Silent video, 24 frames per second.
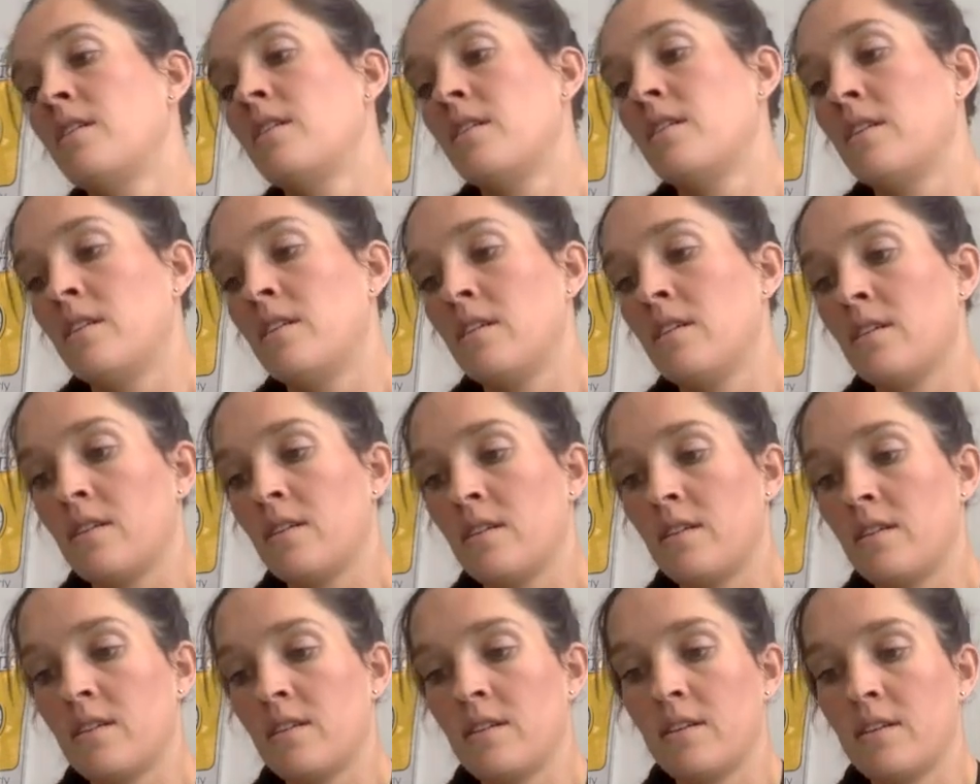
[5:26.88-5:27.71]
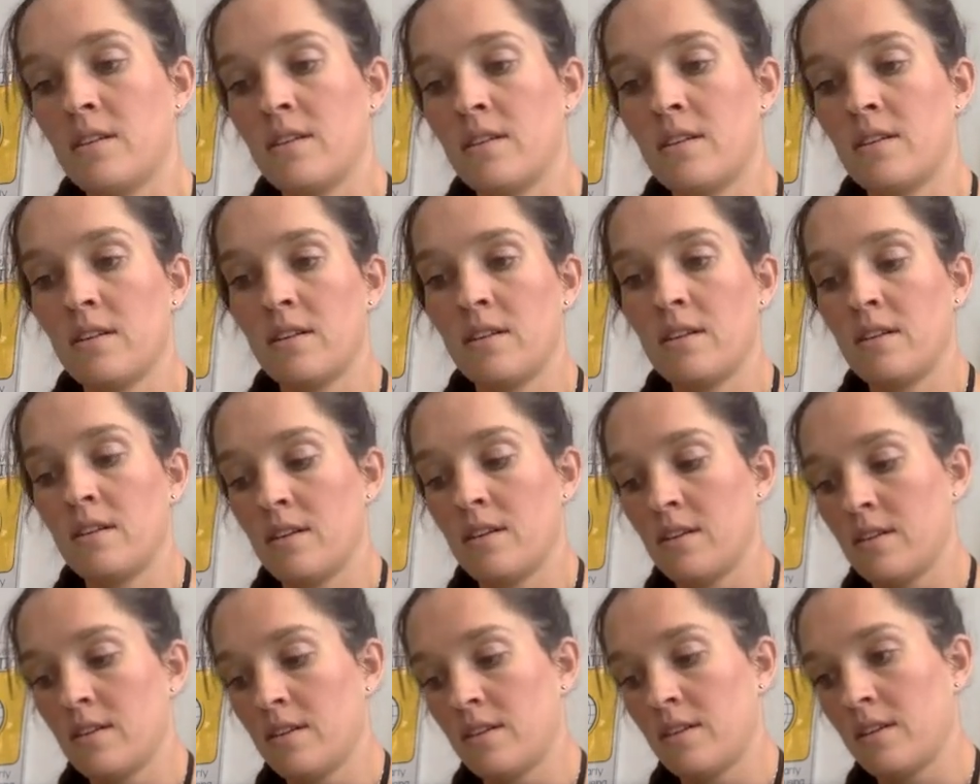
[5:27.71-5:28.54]

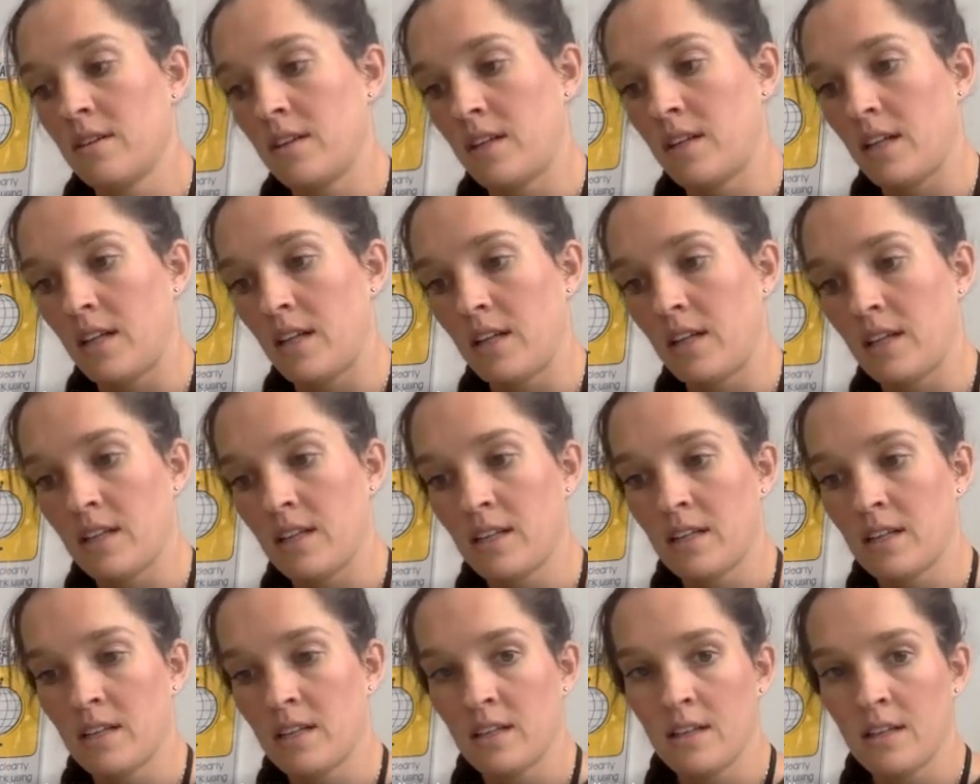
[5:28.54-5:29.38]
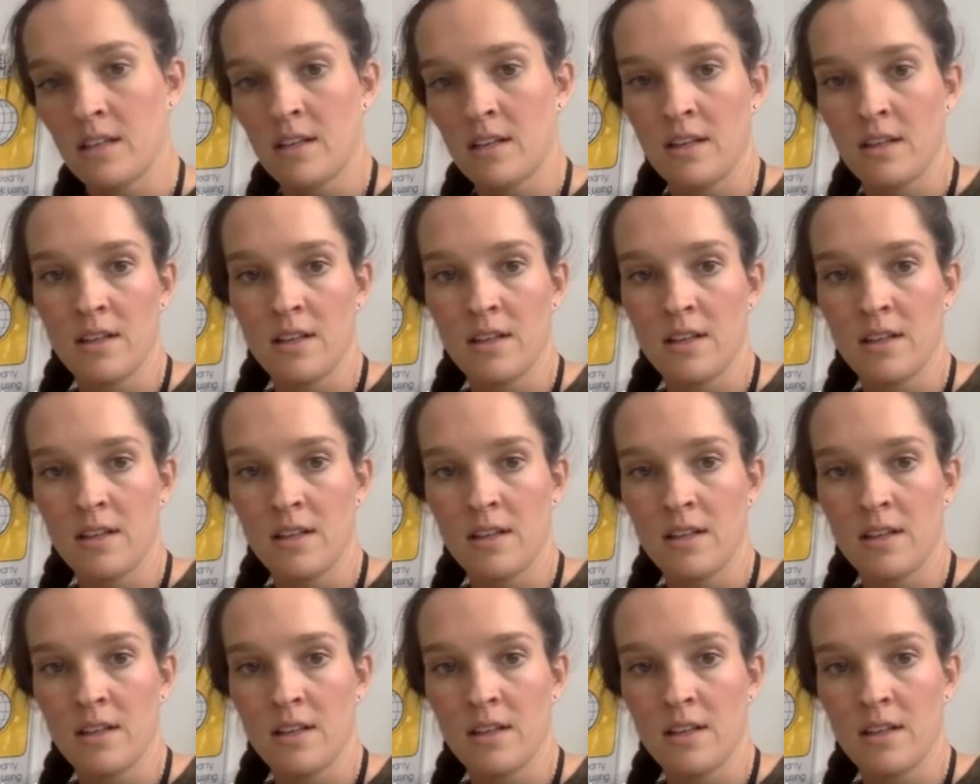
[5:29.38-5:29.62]
(no one is talking)